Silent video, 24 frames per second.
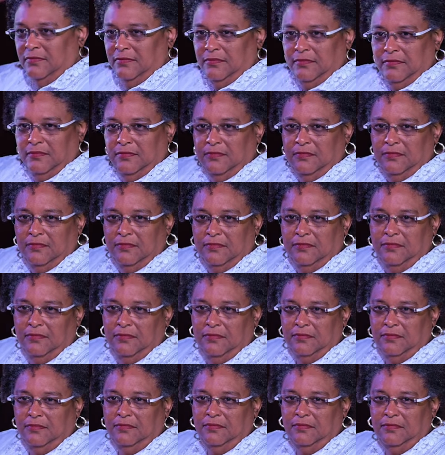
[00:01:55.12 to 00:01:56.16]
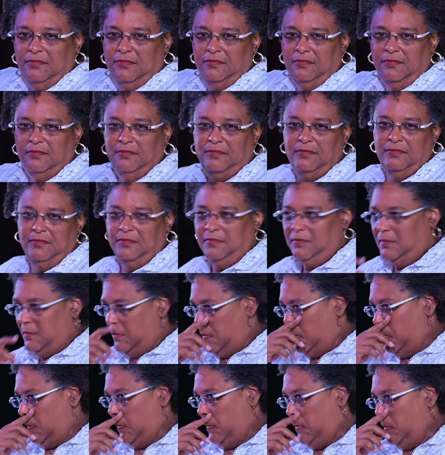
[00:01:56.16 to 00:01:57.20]

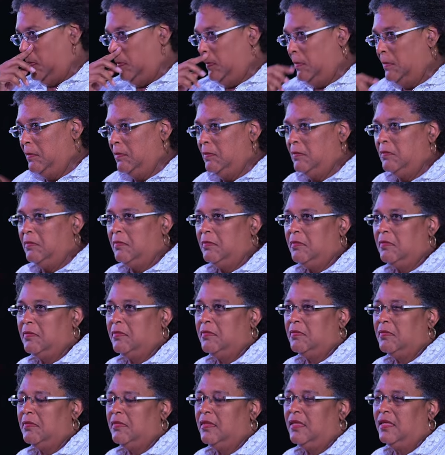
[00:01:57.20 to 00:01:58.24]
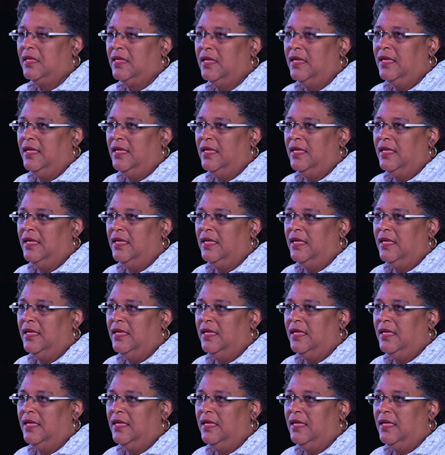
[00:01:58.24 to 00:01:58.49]
Nobody speaks.